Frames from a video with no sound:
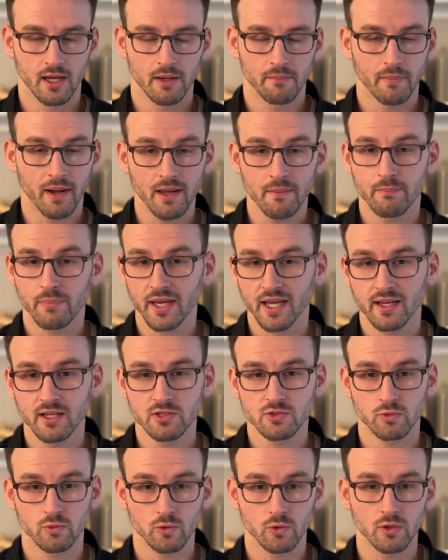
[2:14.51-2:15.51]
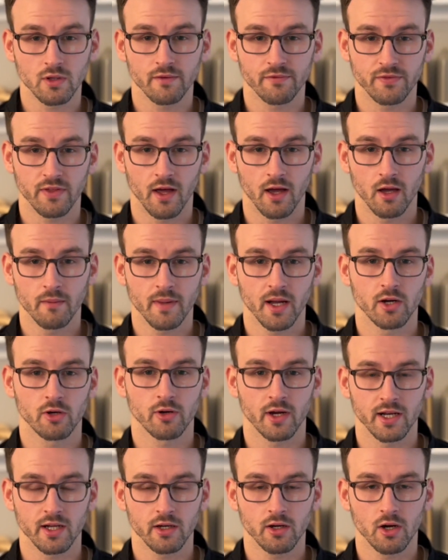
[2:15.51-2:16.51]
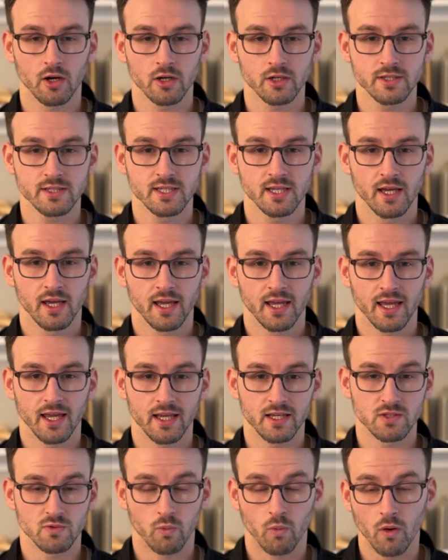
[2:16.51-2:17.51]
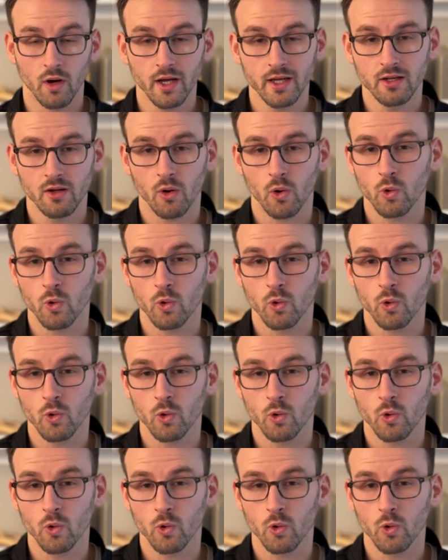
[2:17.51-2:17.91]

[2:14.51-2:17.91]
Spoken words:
My biggest rule of thumb on credit cards is 1,